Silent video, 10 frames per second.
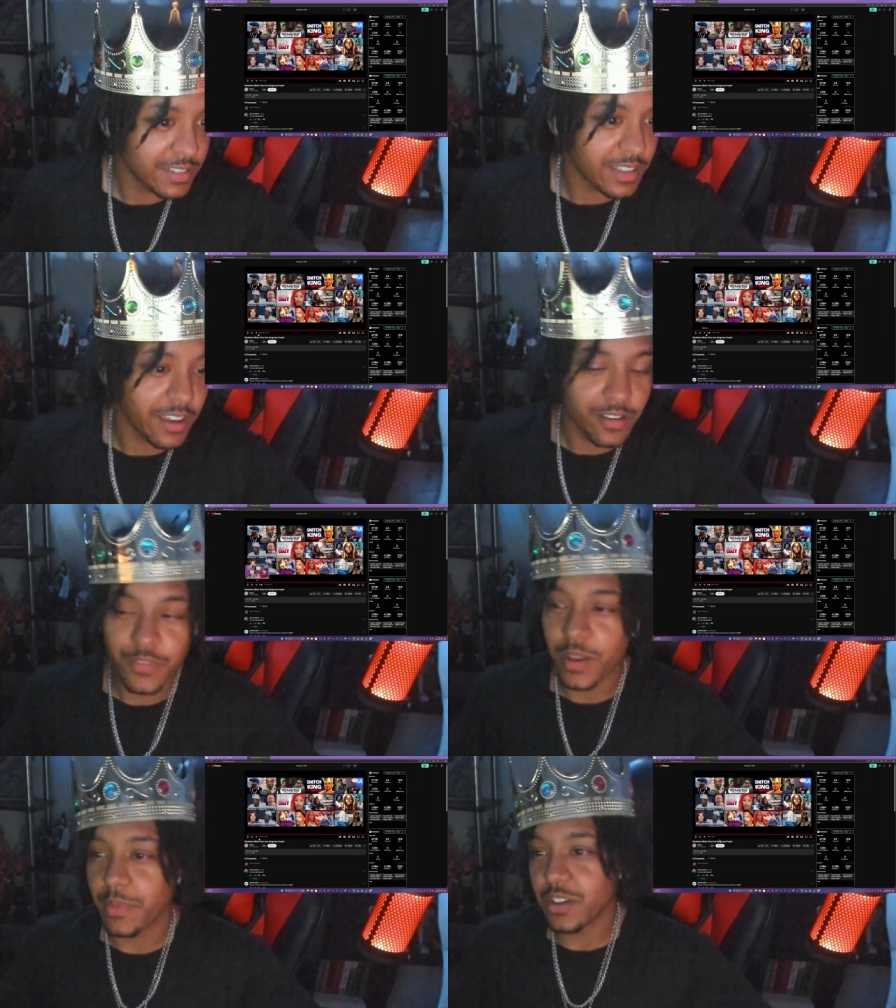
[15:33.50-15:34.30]
Yeah,
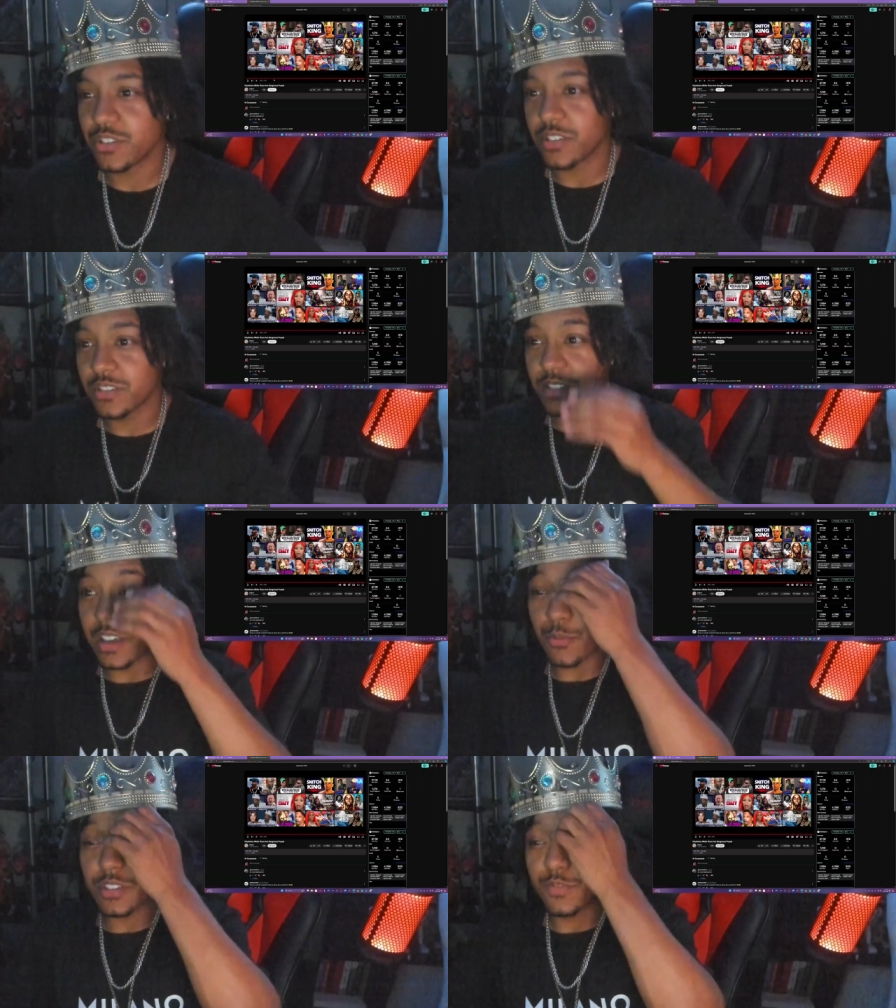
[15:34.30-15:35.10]
fam.g. That
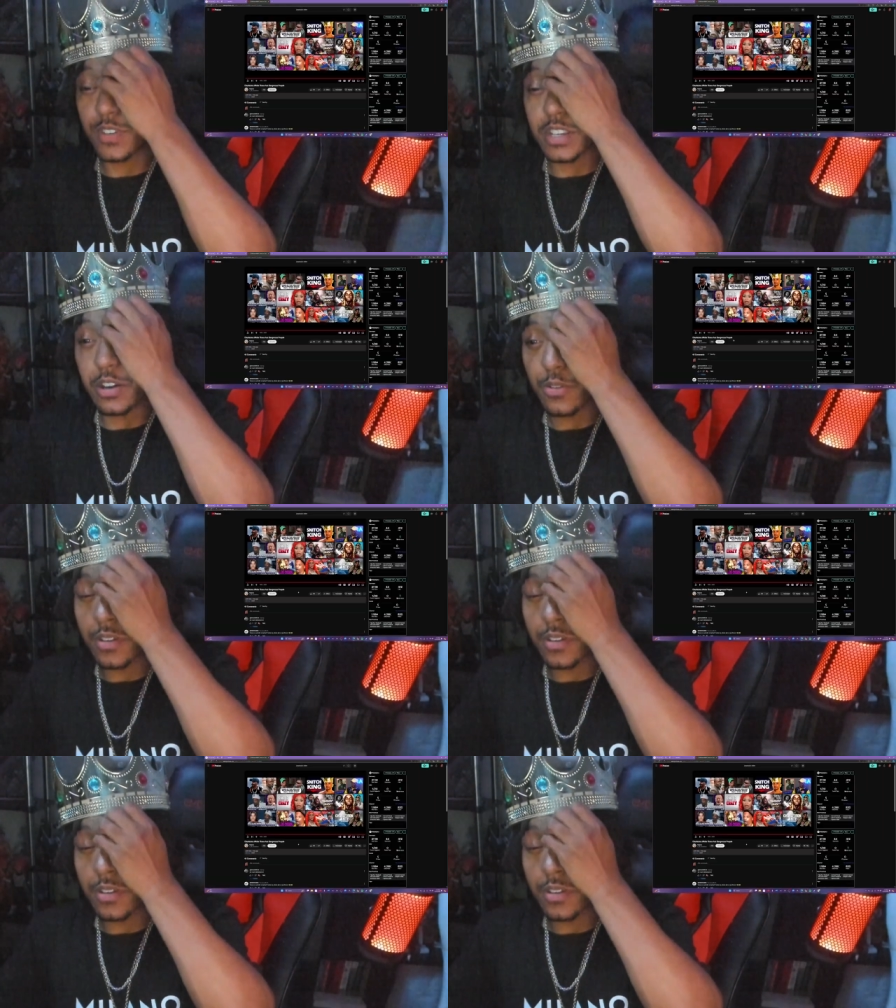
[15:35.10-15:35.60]
was his video.